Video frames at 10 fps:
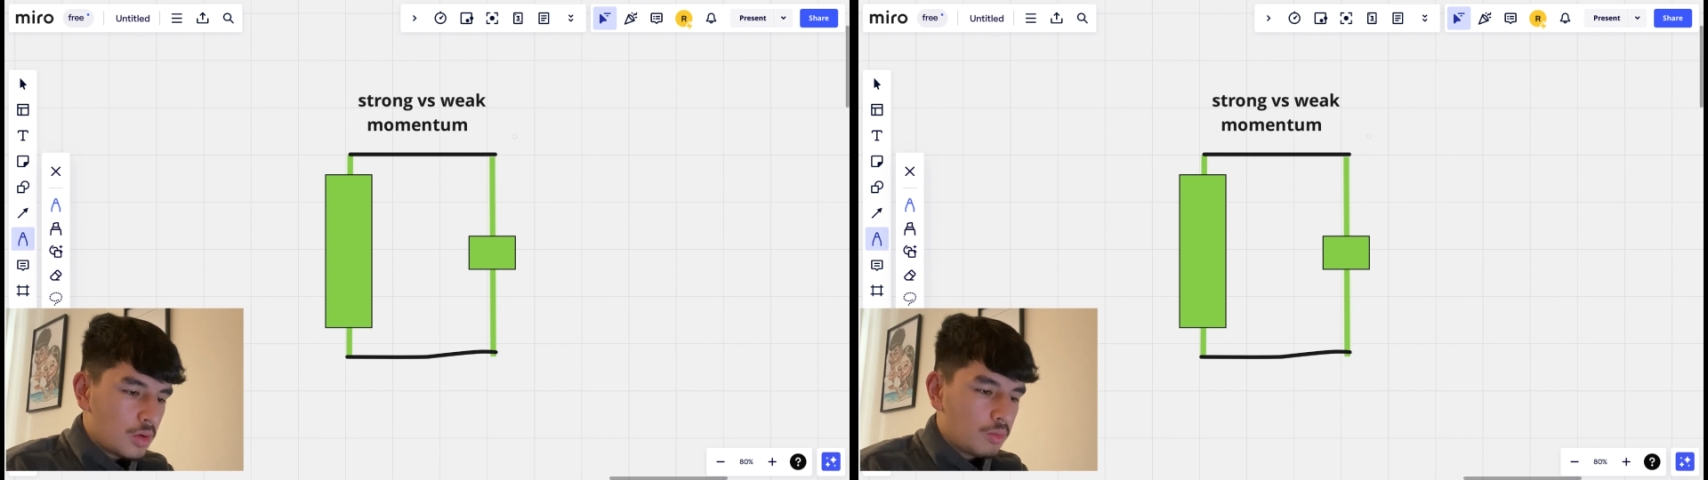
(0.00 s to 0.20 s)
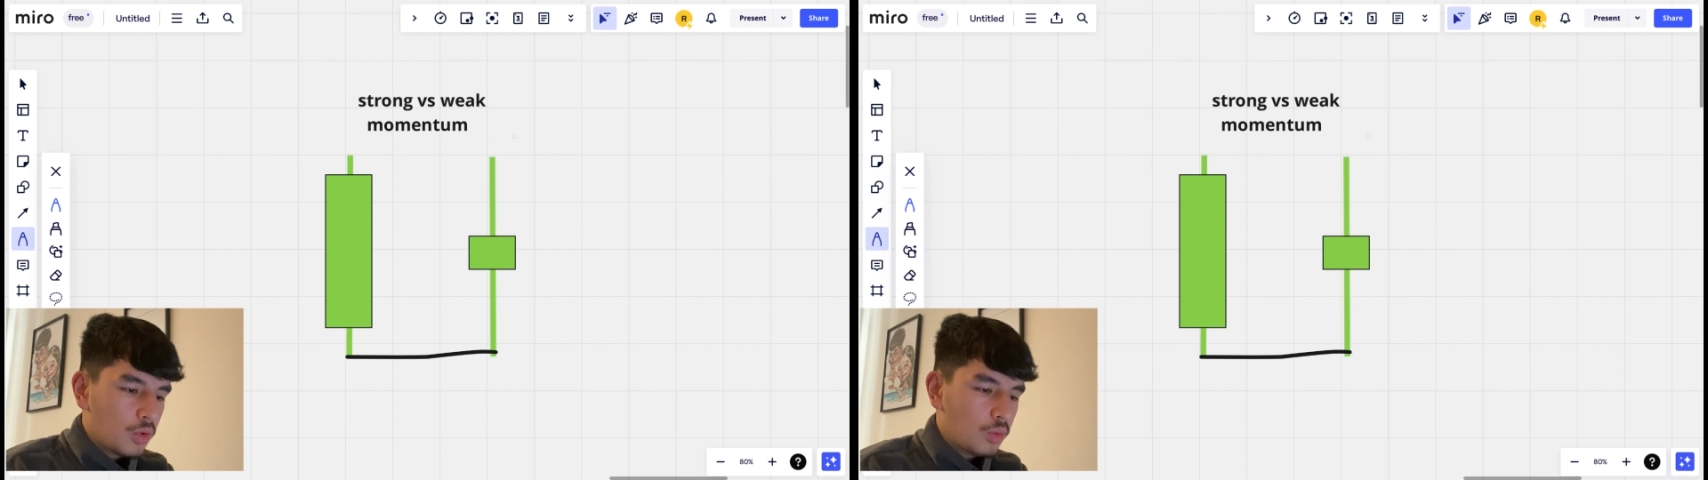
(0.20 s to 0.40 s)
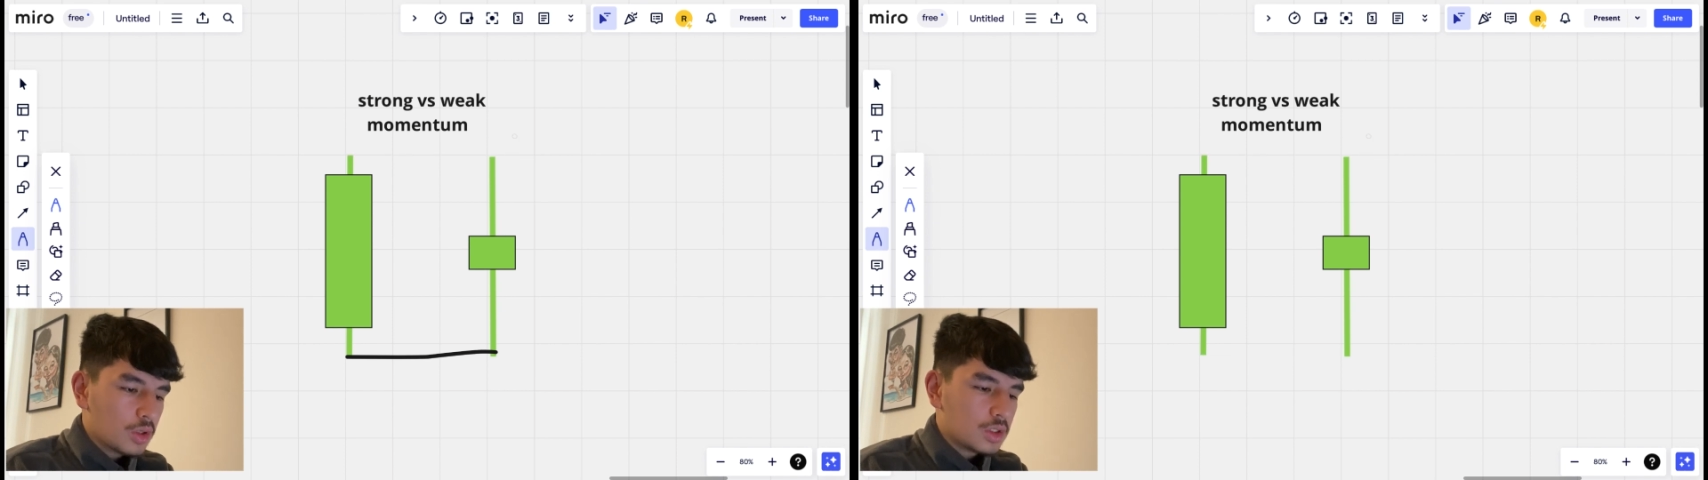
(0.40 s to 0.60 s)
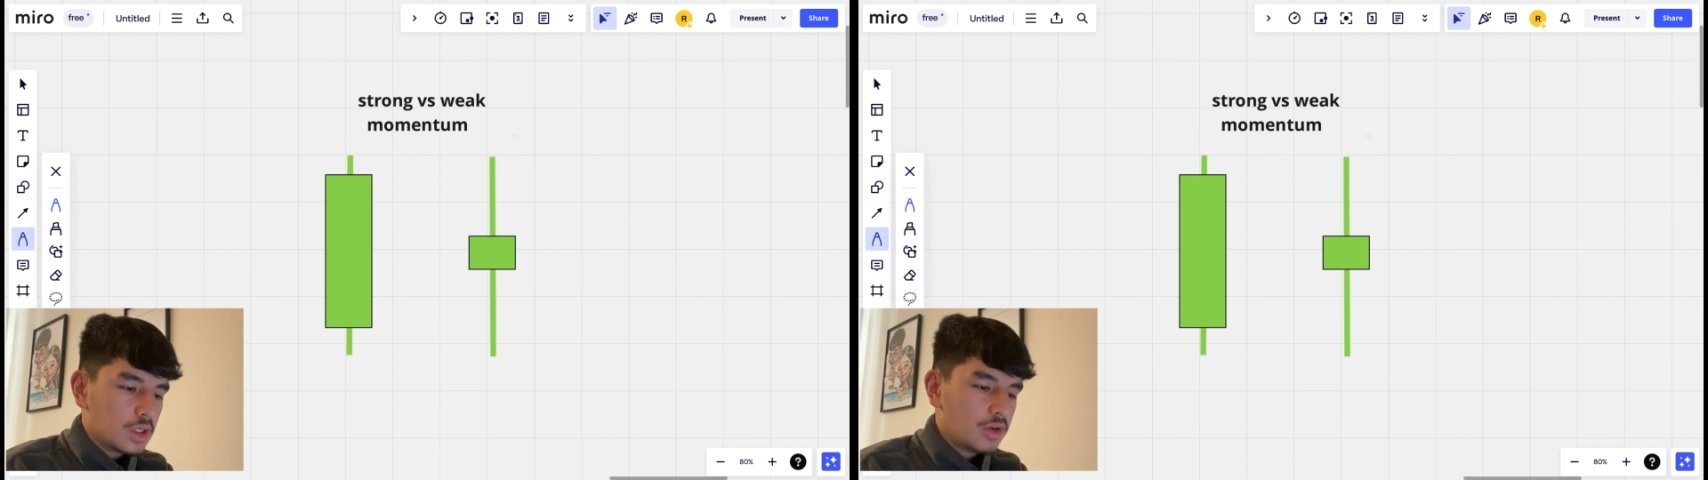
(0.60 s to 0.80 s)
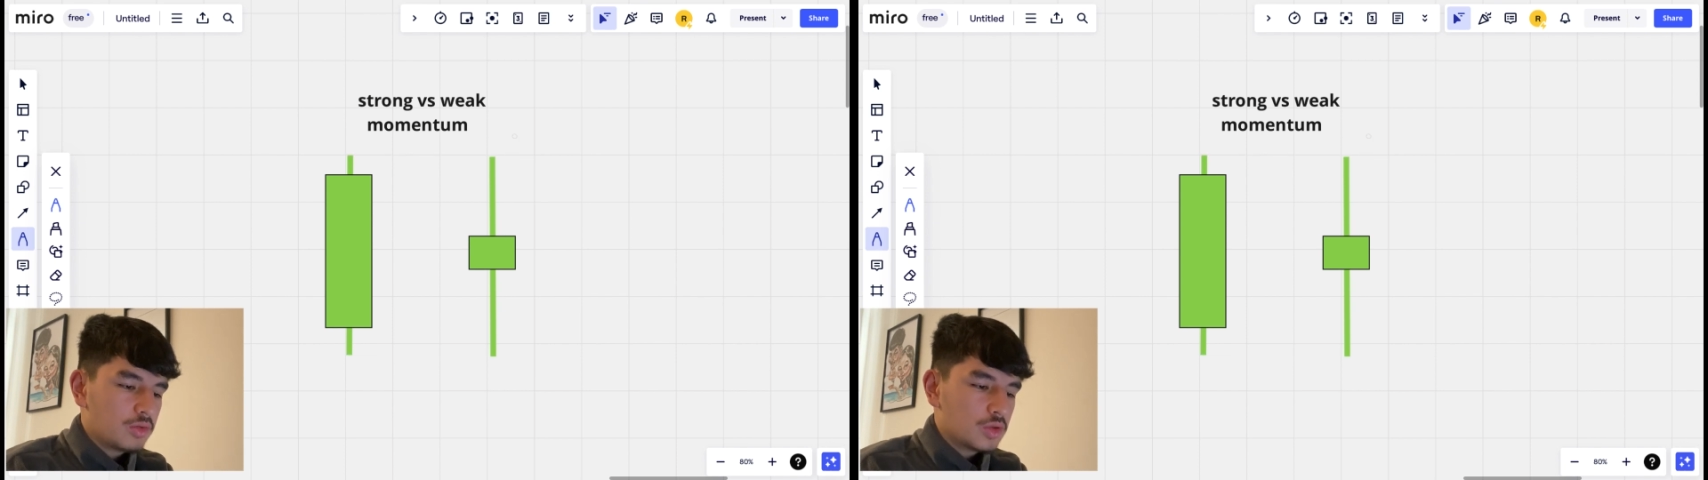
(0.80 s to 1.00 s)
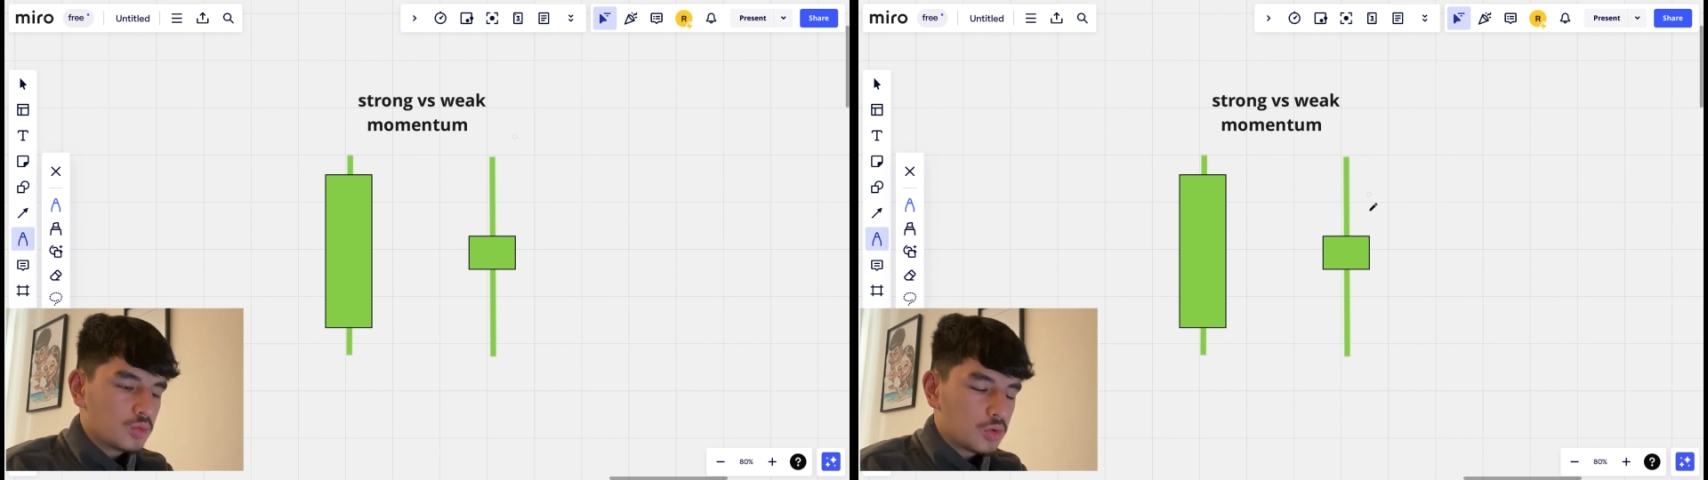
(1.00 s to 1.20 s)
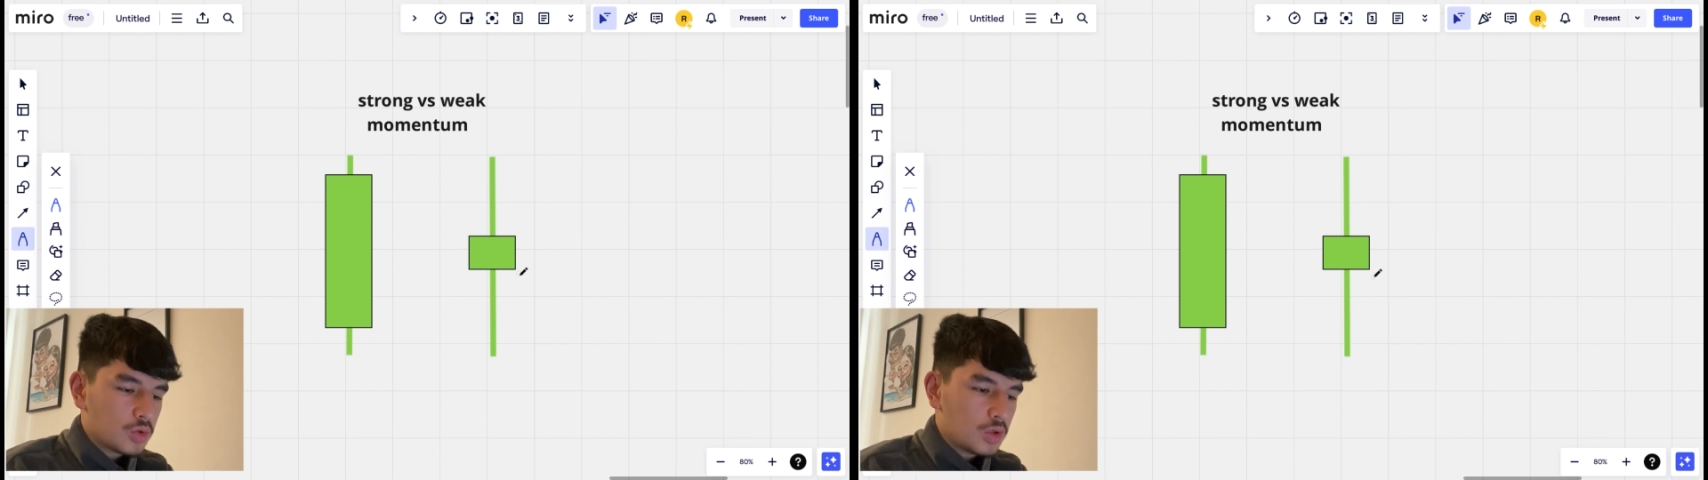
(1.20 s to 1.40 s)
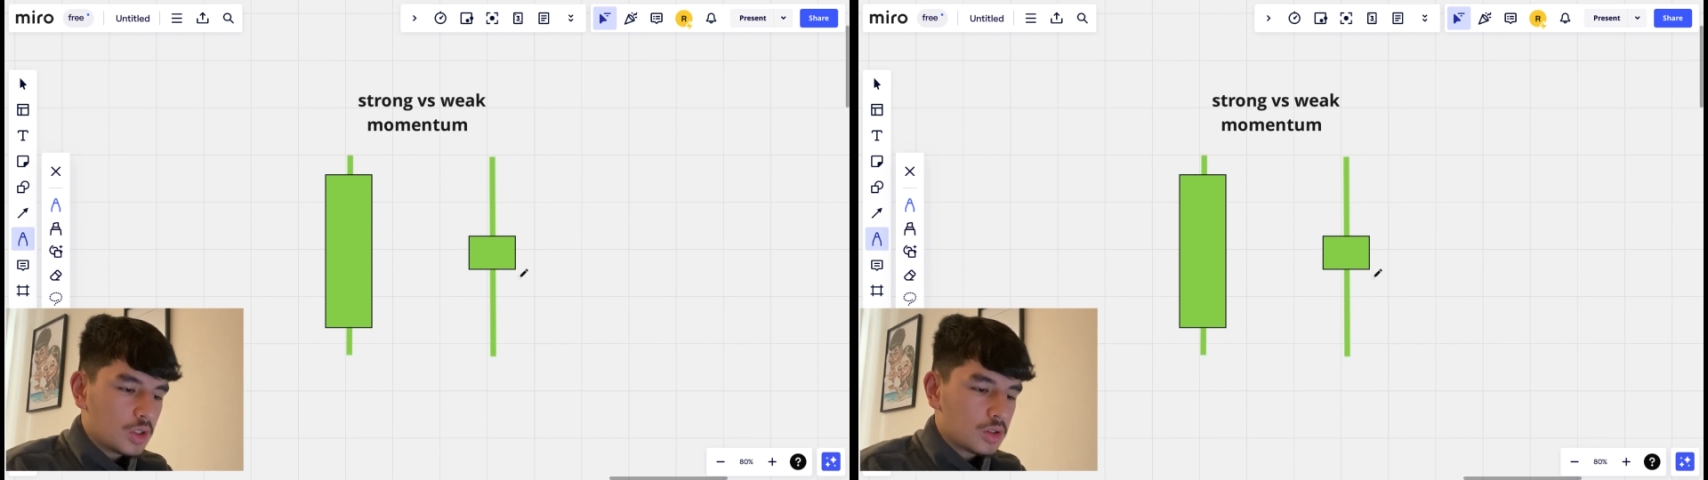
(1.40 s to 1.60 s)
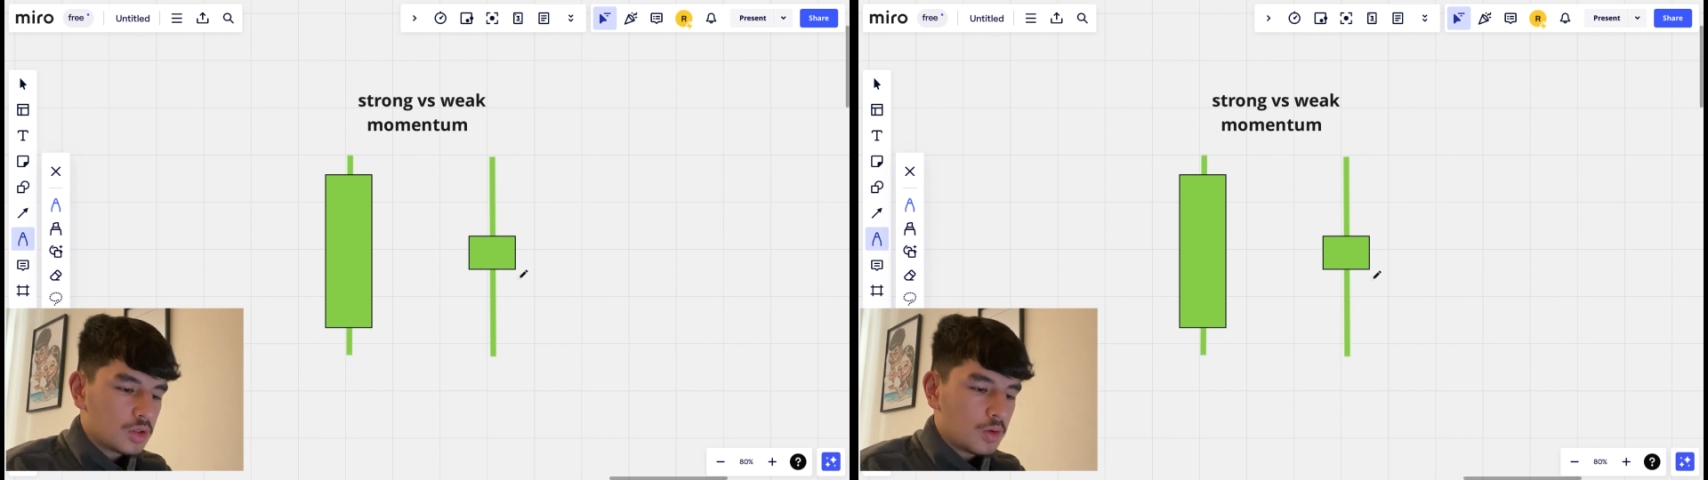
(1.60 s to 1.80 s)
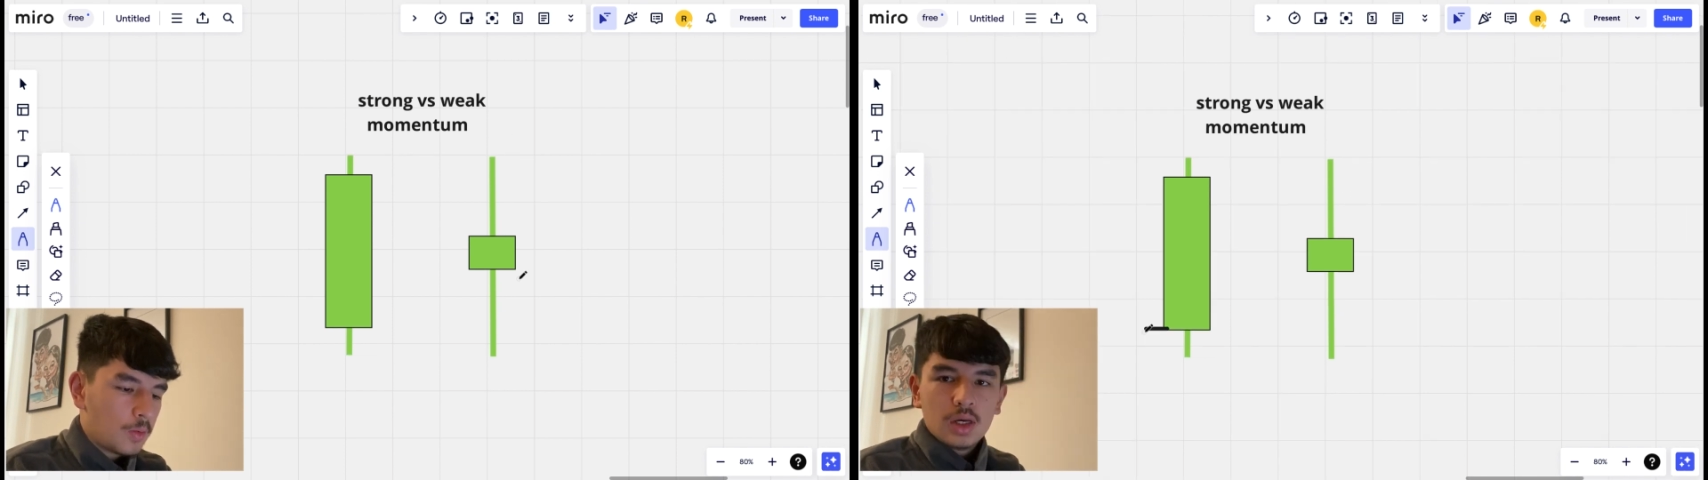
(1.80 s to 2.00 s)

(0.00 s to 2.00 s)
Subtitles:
But what's the difference between the two?